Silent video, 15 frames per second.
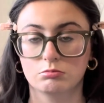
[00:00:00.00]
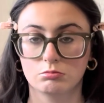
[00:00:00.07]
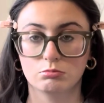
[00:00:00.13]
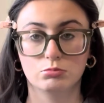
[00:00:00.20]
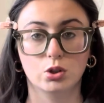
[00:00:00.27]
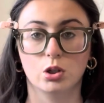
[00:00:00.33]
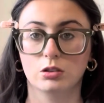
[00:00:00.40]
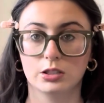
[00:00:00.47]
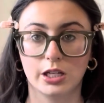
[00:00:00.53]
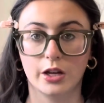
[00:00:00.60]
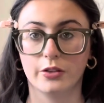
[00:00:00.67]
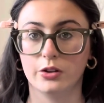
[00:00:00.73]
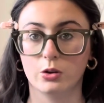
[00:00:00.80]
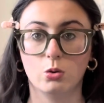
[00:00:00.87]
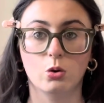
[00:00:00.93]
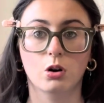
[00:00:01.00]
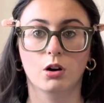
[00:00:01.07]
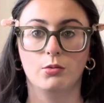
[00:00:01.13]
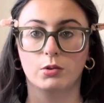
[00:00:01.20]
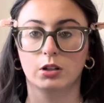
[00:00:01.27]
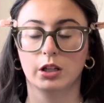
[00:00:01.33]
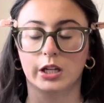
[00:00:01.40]
broke down the door and
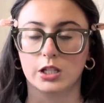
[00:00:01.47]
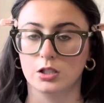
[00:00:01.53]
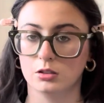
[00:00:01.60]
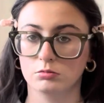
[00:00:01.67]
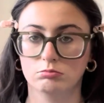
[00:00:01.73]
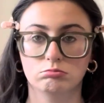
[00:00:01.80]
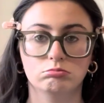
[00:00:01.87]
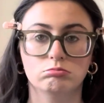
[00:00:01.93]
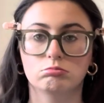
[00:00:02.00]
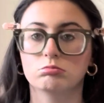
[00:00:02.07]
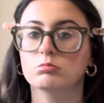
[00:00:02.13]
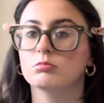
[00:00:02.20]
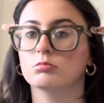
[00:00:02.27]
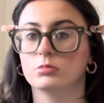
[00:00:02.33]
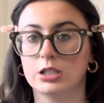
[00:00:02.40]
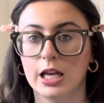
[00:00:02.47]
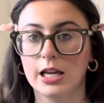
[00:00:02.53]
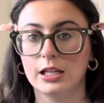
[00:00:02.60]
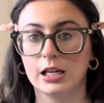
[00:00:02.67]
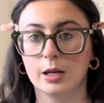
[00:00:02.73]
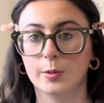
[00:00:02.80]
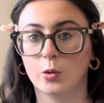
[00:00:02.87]
were like
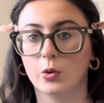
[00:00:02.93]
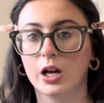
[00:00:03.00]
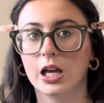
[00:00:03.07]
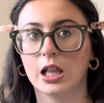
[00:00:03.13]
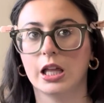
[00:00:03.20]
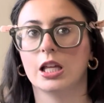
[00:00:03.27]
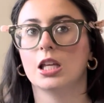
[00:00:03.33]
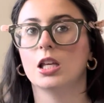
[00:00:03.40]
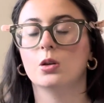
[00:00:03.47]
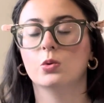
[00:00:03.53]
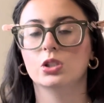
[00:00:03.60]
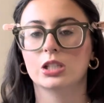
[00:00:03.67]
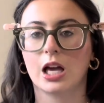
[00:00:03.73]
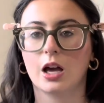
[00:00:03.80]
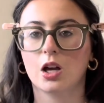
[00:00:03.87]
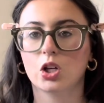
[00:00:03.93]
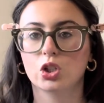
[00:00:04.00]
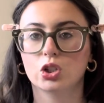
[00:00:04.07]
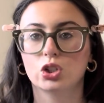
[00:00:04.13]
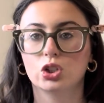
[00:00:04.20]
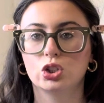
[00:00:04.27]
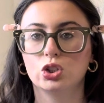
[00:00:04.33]
taking him away, like he was
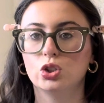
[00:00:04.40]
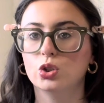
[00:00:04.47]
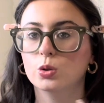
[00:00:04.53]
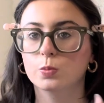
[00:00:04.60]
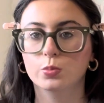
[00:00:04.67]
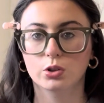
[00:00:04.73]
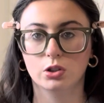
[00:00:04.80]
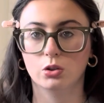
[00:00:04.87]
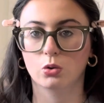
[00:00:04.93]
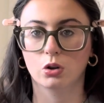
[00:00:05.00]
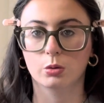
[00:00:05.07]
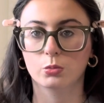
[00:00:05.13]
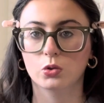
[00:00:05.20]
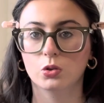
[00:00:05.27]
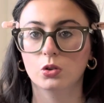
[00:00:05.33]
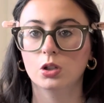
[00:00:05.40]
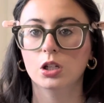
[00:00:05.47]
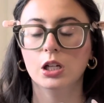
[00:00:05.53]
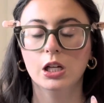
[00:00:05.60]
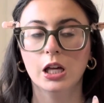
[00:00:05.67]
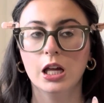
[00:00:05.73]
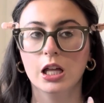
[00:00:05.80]
super normal,
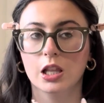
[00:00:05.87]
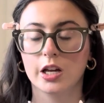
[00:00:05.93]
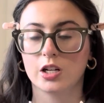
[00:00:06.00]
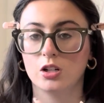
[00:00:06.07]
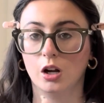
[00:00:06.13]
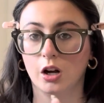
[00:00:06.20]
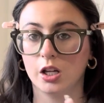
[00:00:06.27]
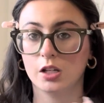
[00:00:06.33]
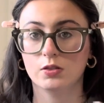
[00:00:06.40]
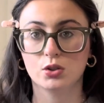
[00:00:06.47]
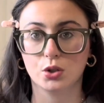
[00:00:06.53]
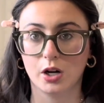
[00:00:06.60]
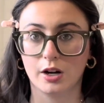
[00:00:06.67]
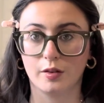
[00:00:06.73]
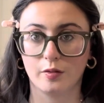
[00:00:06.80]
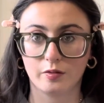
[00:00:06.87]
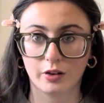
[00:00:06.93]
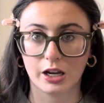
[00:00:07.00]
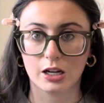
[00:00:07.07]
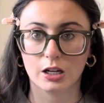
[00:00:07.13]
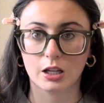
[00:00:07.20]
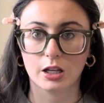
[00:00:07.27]
like not even trying to
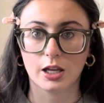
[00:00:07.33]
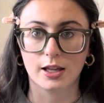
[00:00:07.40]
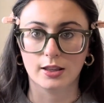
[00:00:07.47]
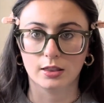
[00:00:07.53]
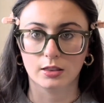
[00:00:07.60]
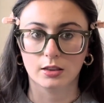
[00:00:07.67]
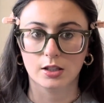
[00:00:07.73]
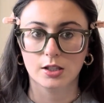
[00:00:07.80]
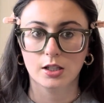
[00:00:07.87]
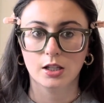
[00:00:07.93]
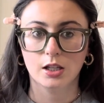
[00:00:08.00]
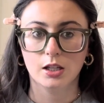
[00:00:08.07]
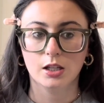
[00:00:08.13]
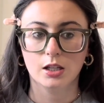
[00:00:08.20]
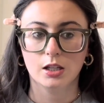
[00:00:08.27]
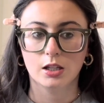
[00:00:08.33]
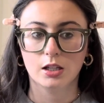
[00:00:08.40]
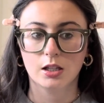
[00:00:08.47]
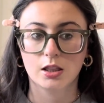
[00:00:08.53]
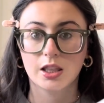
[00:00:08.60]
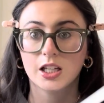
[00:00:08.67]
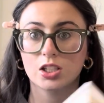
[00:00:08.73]
fight it. And
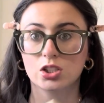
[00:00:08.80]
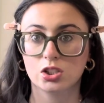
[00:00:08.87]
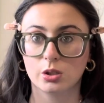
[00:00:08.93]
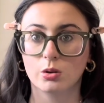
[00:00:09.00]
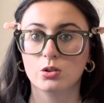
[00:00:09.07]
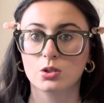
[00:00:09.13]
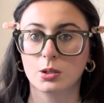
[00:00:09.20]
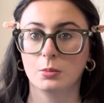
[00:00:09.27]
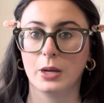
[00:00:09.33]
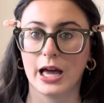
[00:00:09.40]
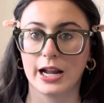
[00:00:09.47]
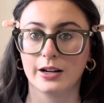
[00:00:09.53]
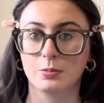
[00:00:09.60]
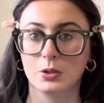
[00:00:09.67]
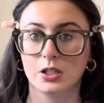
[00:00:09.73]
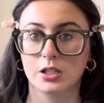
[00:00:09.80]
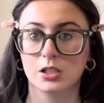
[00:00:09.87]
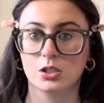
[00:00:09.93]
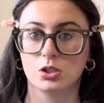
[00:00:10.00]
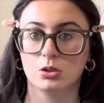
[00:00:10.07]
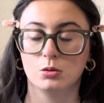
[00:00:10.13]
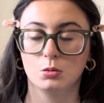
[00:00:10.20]
that's so traumatic
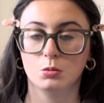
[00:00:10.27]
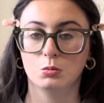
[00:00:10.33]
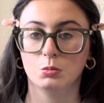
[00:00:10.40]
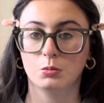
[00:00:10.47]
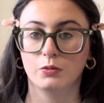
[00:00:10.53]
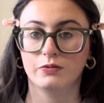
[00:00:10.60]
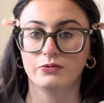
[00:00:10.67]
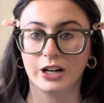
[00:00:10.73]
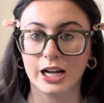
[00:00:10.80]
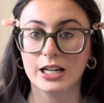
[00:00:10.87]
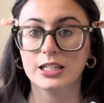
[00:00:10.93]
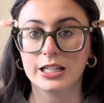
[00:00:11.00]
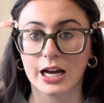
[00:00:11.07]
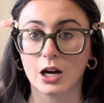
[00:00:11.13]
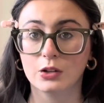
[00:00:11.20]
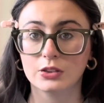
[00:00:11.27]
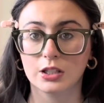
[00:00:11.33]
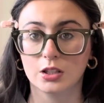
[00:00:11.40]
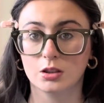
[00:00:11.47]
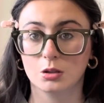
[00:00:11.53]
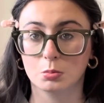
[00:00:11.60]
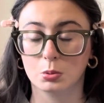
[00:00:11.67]
because you find out
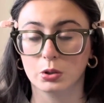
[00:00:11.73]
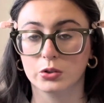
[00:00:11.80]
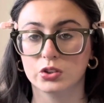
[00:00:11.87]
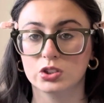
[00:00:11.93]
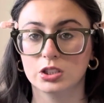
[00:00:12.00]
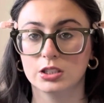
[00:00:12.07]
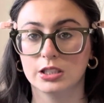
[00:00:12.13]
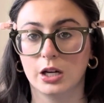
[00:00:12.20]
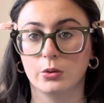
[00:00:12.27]
that the person